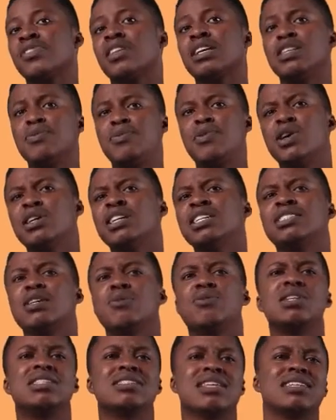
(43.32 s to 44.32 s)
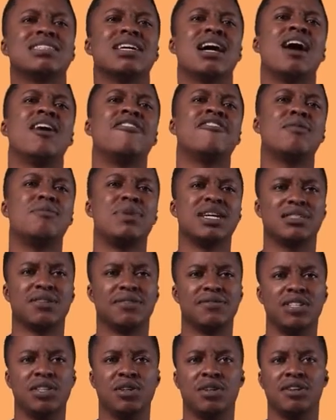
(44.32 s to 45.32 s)
The periodic table is like the alphabet of
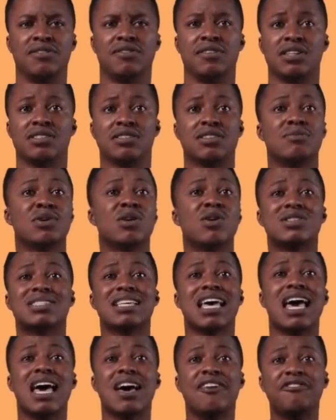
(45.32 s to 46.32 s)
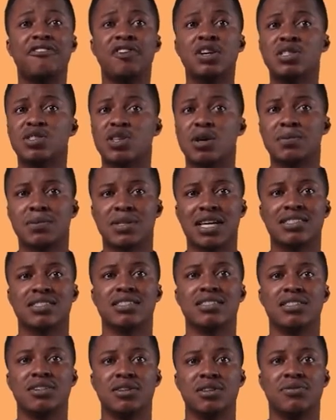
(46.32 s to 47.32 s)
the universe because every substance
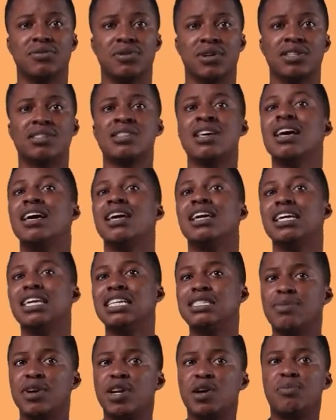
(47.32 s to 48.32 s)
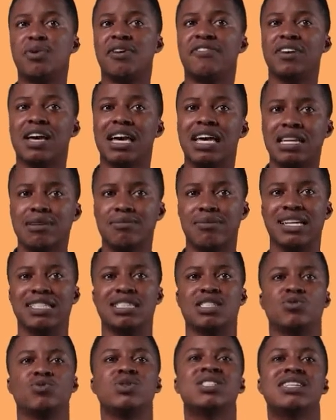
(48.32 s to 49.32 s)
in the universe is made up of
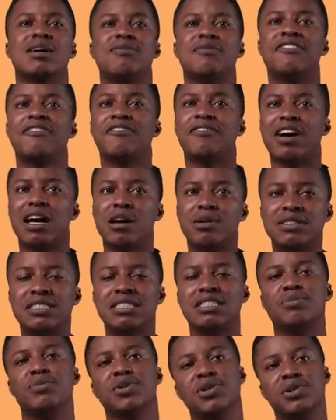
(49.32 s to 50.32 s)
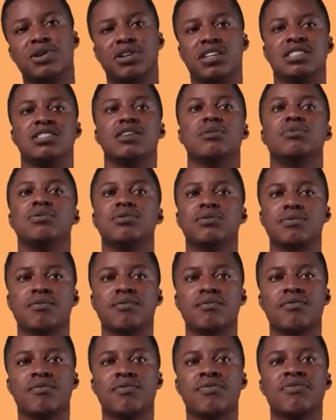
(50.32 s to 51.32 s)
elements which can be found in the periodic table.
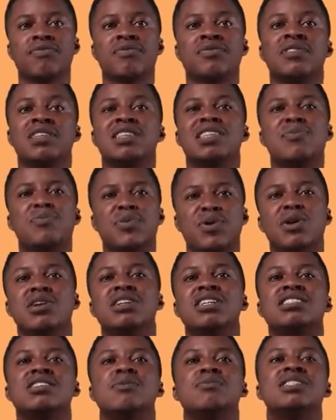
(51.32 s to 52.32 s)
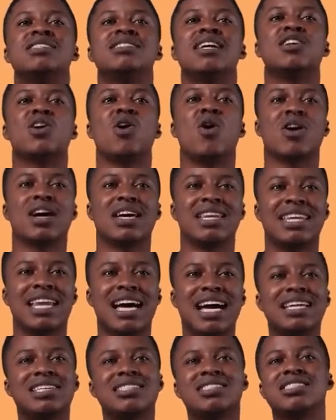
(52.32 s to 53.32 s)
The periodic table is an
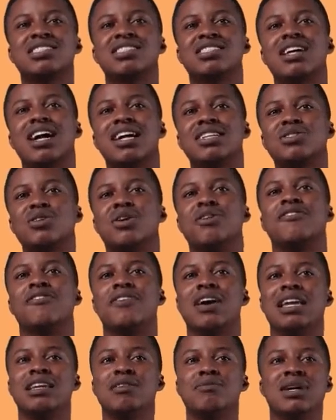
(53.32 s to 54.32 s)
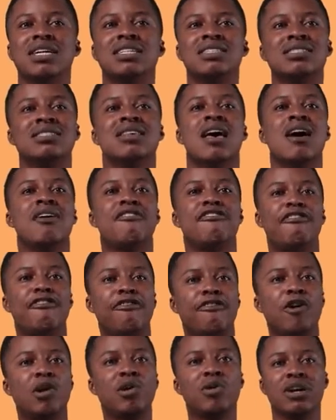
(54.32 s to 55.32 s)
organized chart of elements
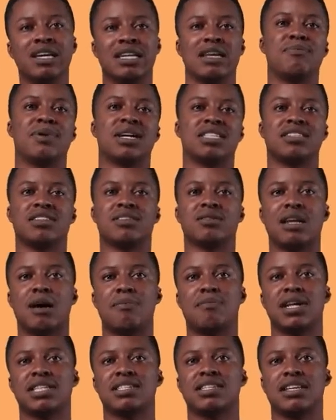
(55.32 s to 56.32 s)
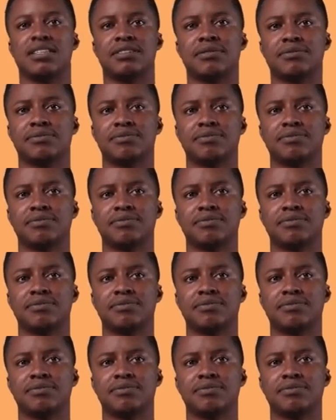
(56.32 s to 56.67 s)
following a particular pattern.